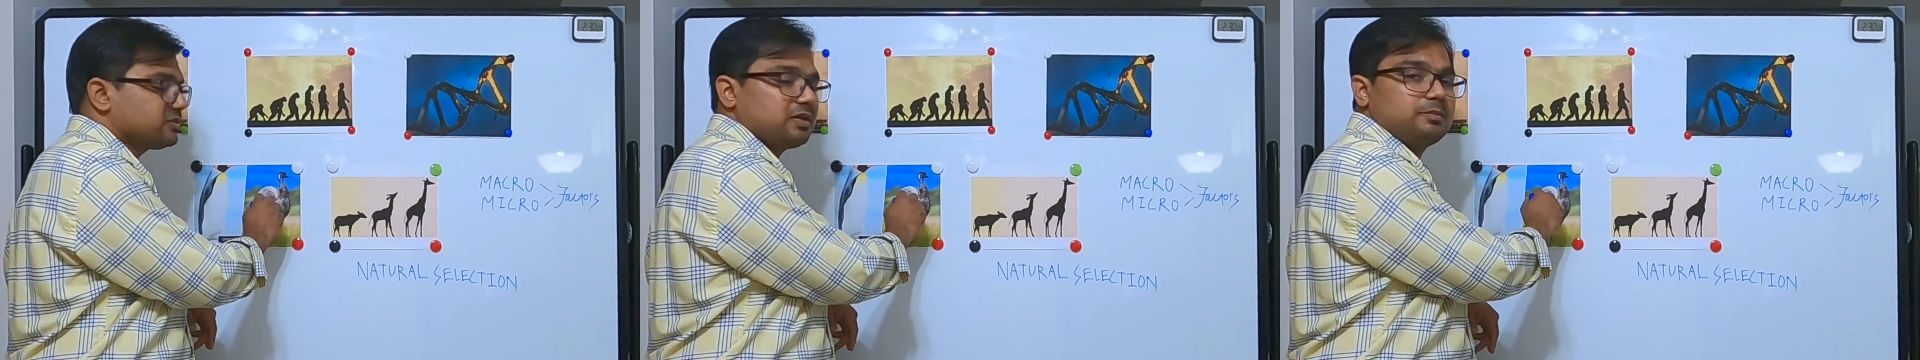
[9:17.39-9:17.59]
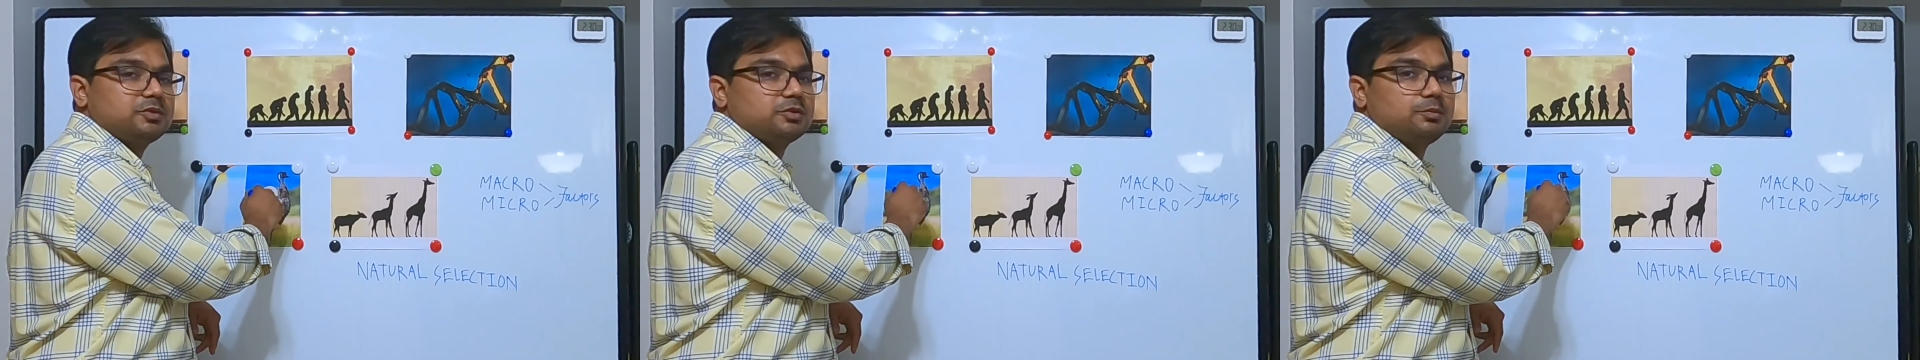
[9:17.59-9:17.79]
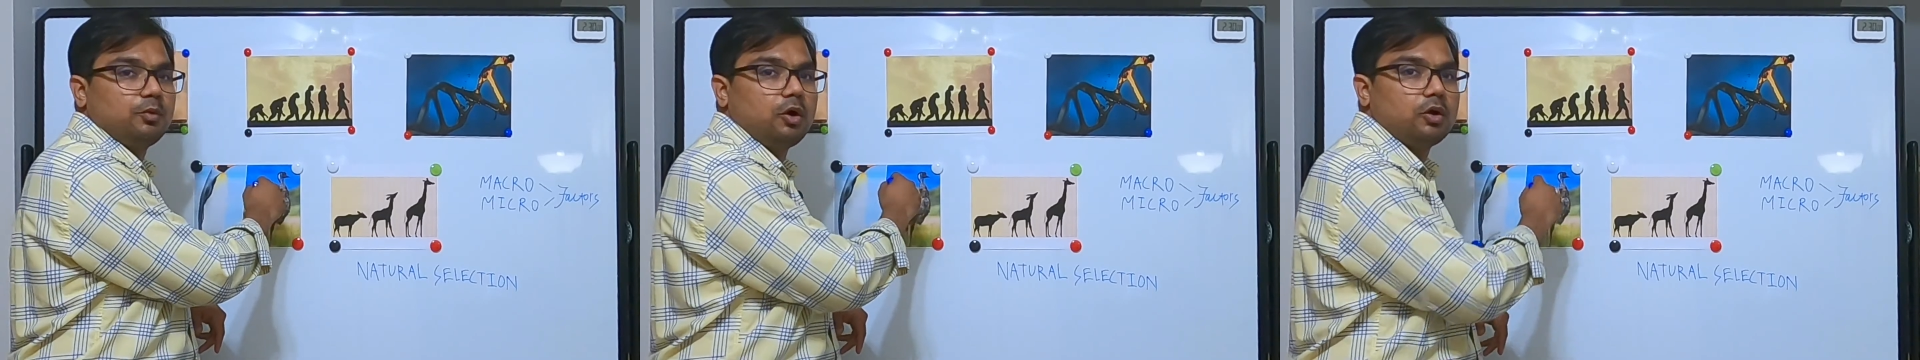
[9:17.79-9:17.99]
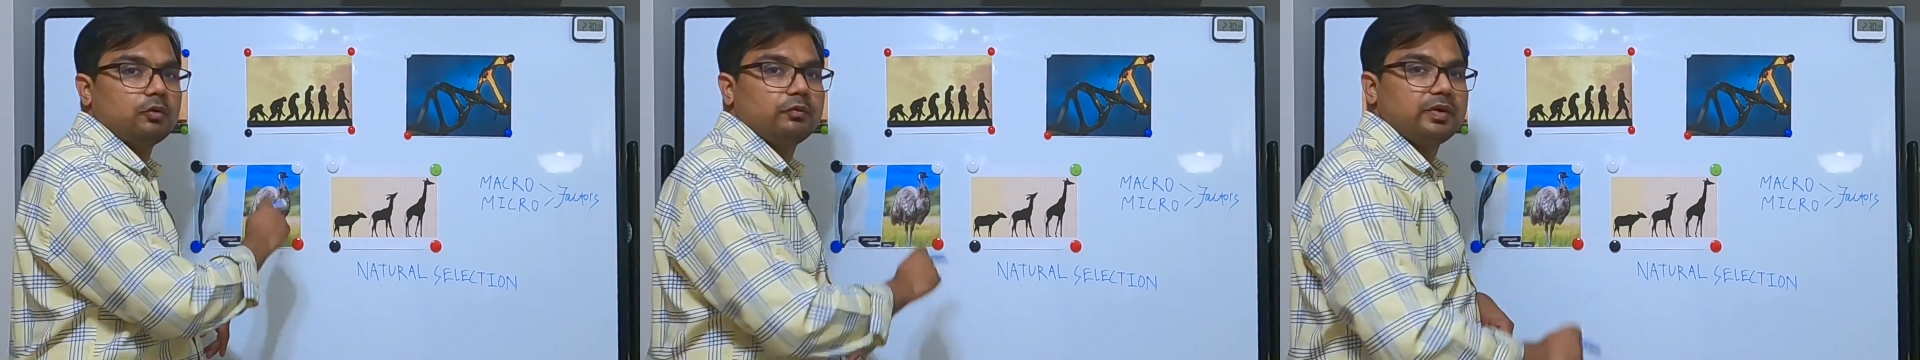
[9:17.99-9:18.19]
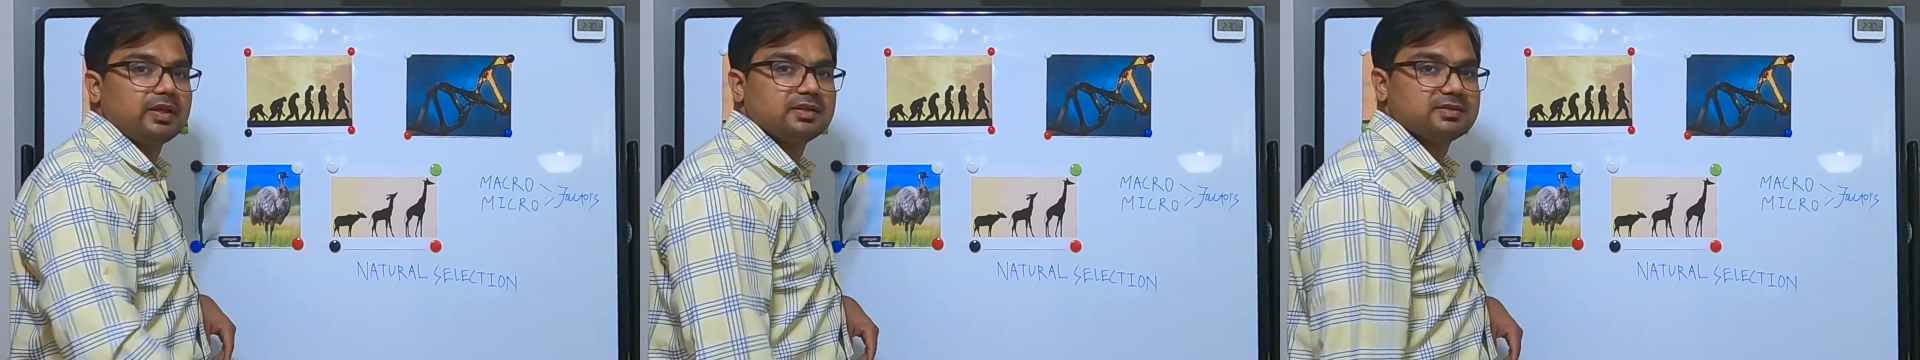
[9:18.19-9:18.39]
some small
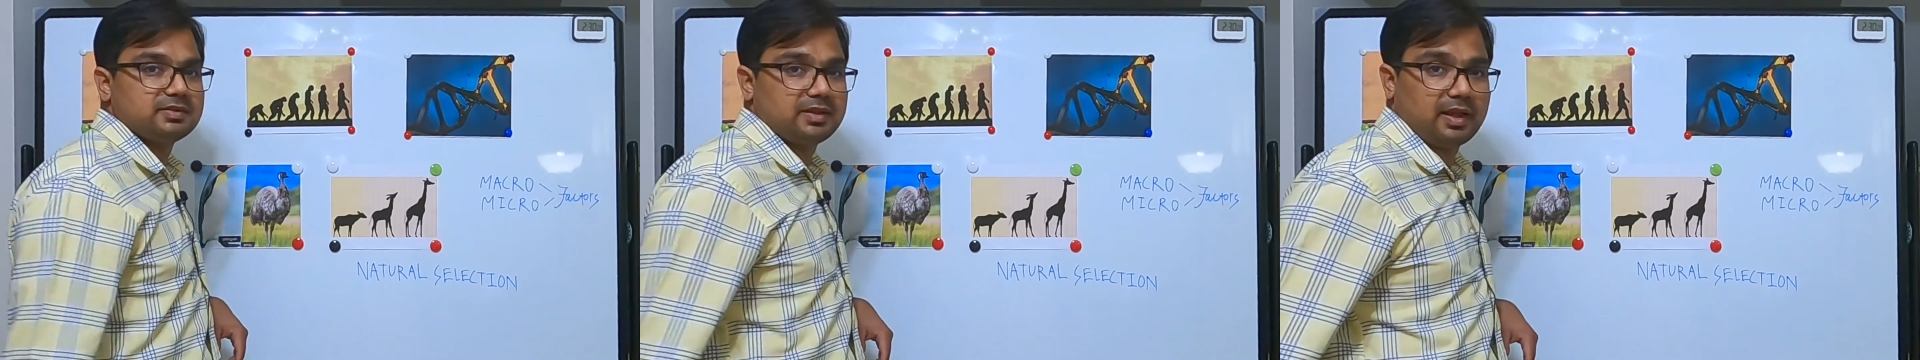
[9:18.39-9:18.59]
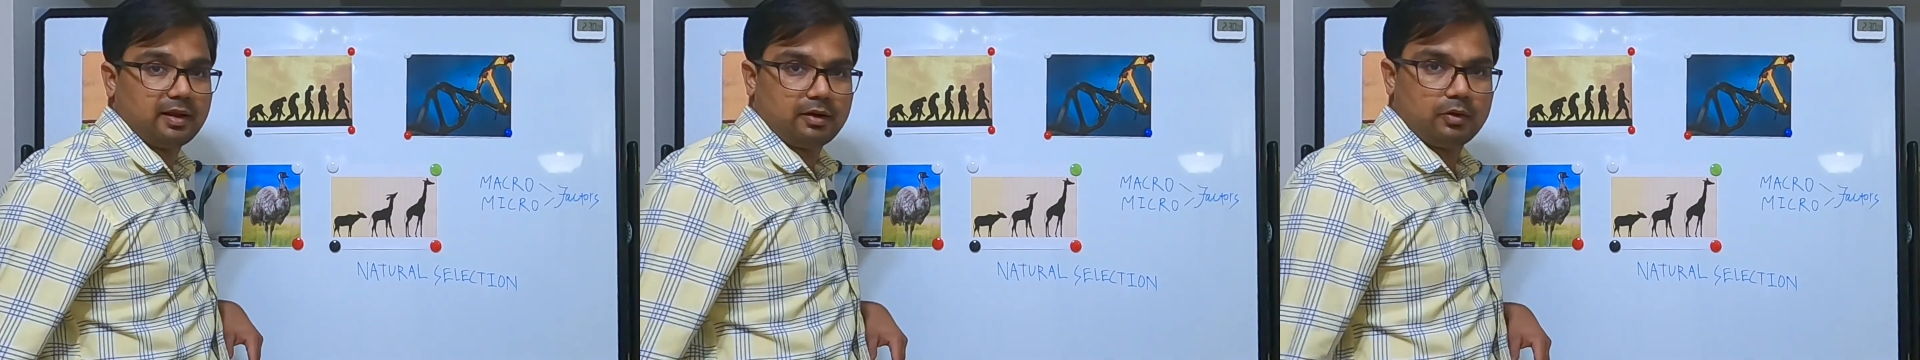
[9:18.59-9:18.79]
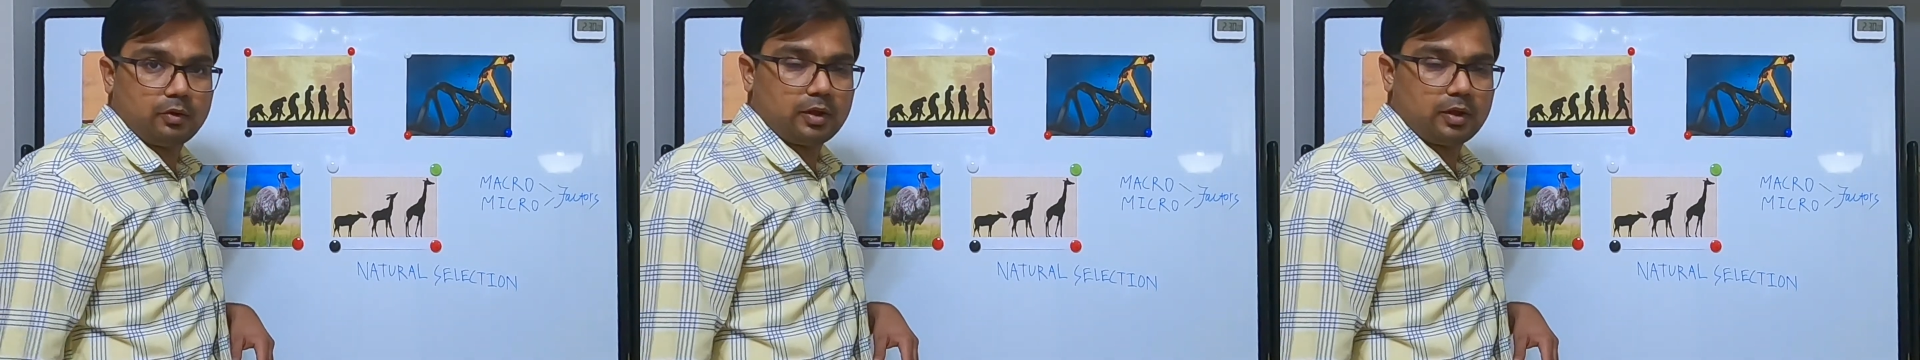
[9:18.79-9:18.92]
wings there.